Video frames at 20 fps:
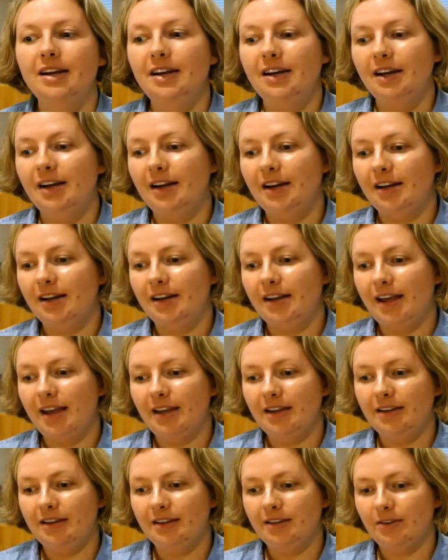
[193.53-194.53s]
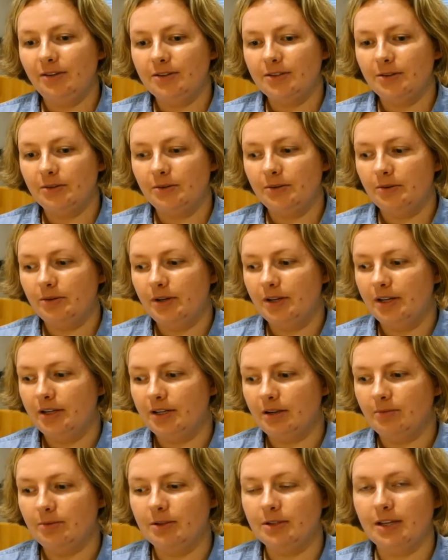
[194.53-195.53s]
And it also
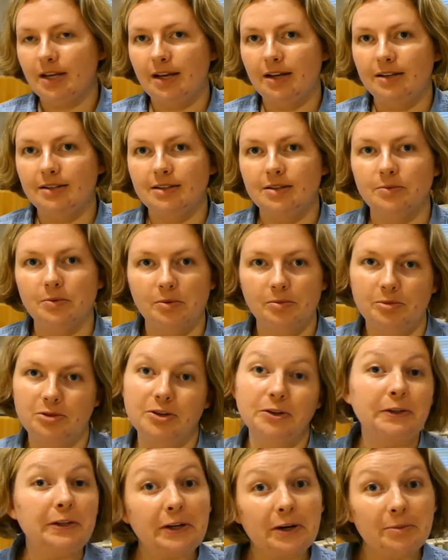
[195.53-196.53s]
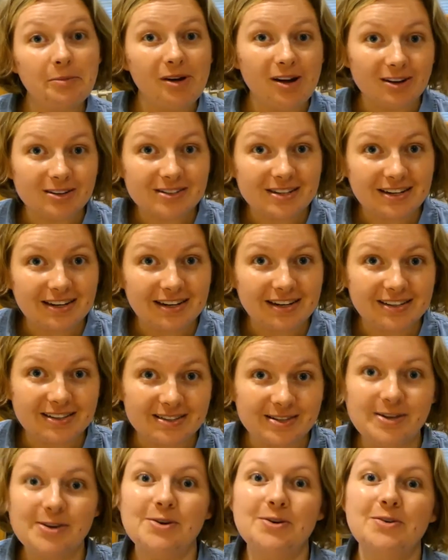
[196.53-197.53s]
doubles as the room with the litter box in it,
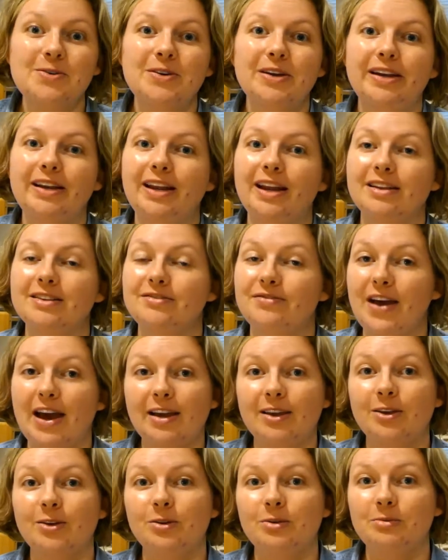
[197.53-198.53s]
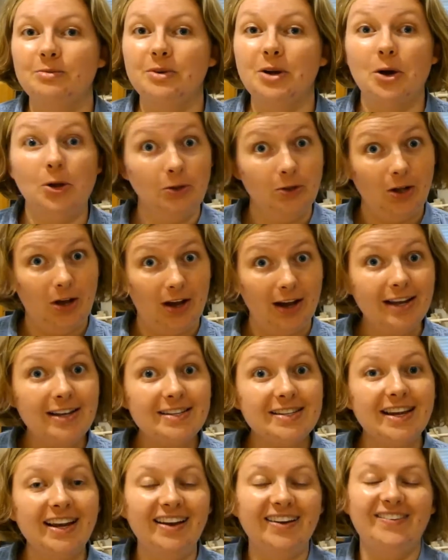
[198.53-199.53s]
so it gets vacuumed a
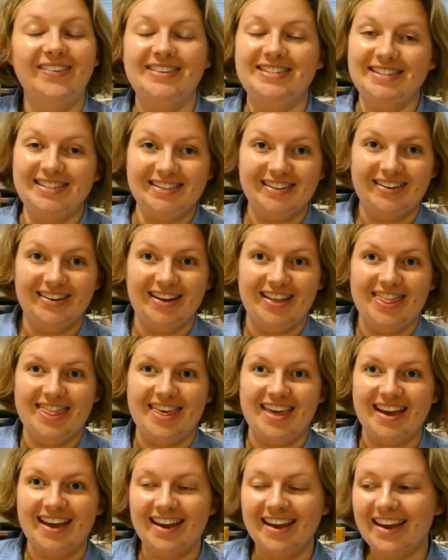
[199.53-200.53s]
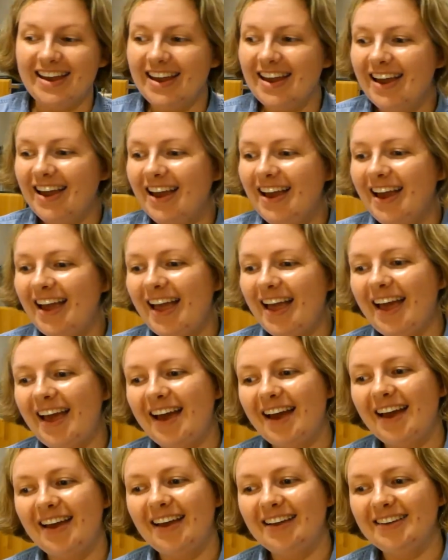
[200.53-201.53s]
lot, which is a good thing.
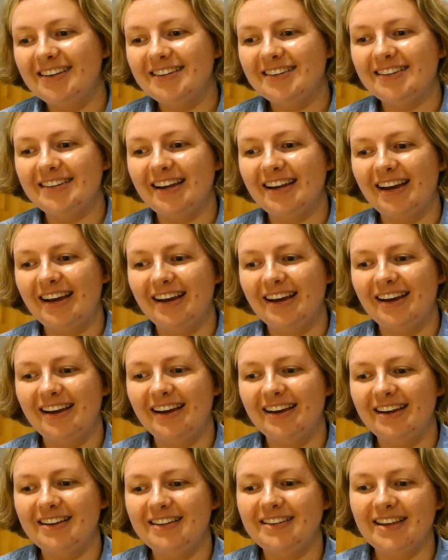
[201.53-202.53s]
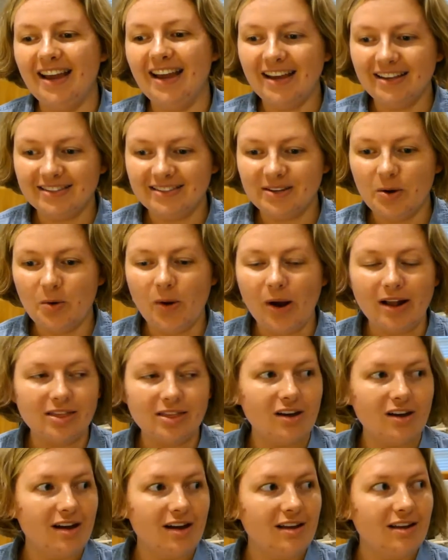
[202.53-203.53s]
And yeah, so I
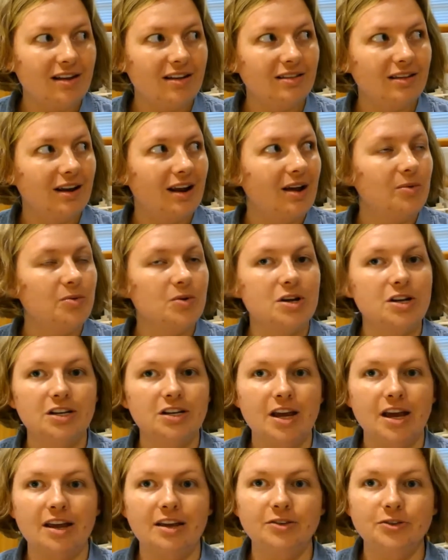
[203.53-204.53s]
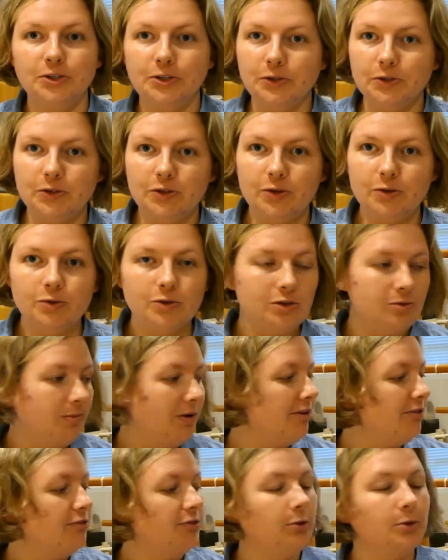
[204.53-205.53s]
thought that I would introduce you to my
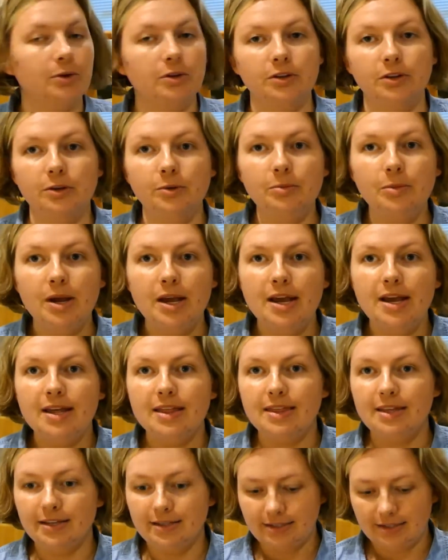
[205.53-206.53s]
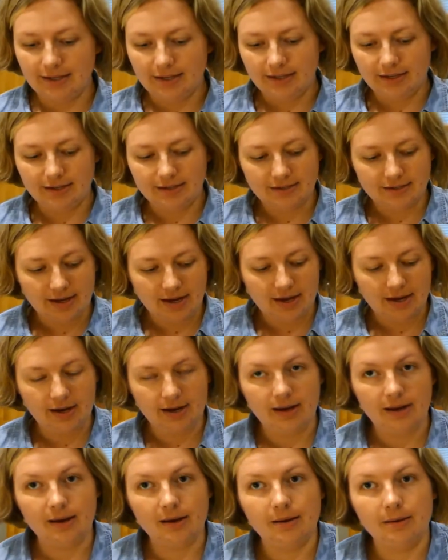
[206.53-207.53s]
floor loom. This is
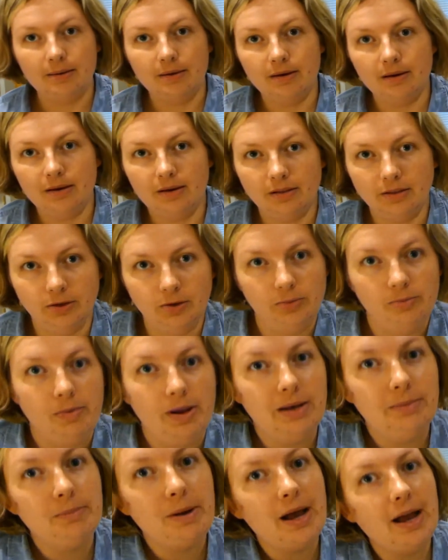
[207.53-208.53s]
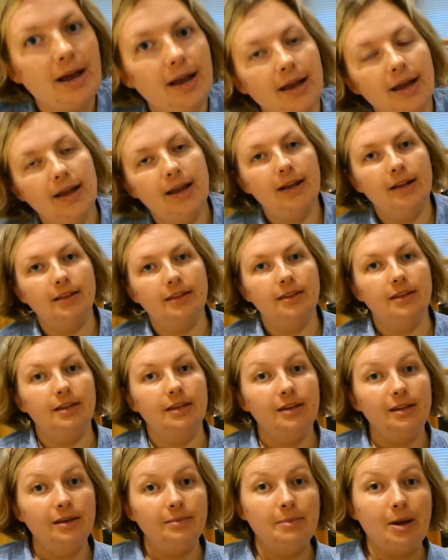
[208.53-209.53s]
a loom made by
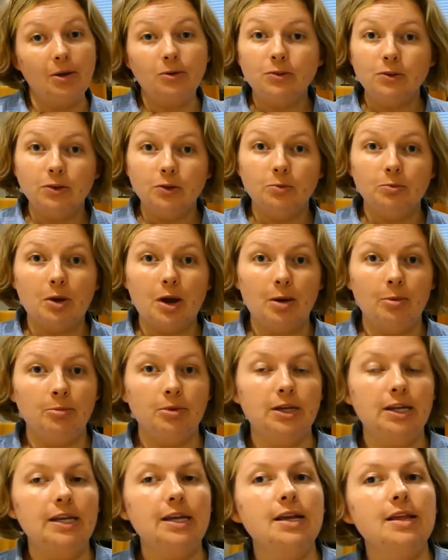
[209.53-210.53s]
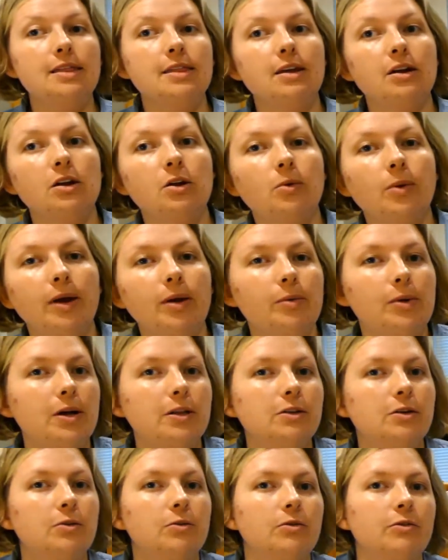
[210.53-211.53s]
the Mountain Loom Company. They're quite well
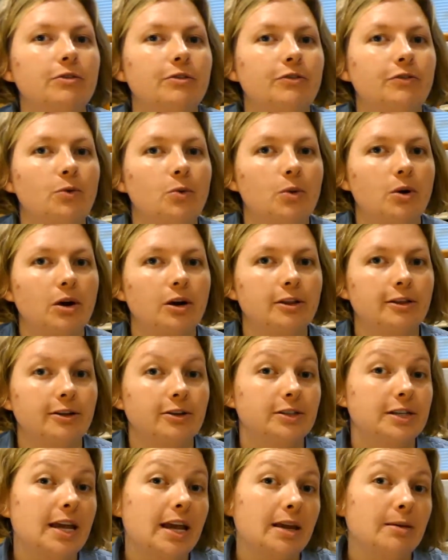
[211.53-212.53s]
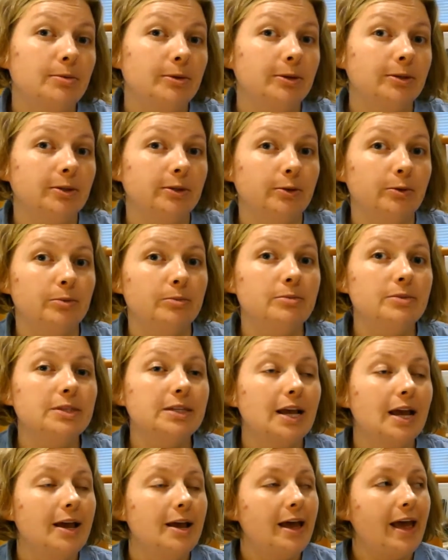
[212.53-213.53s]
known for their table looms,
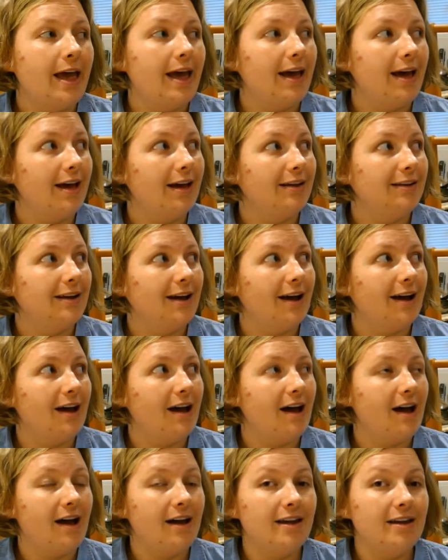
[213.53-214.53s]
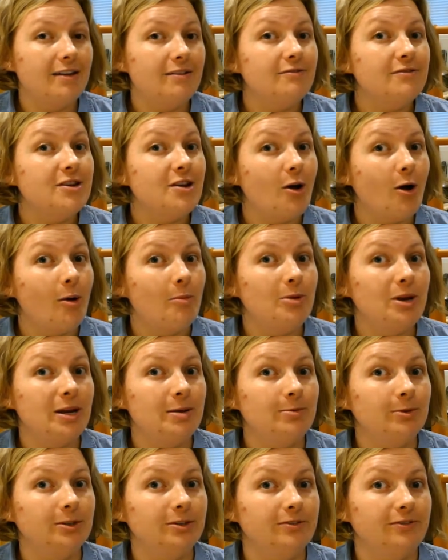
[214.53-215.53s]
and I have not been
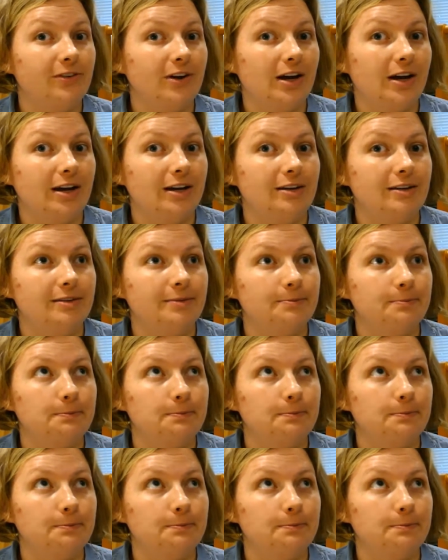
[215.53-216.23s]
able to find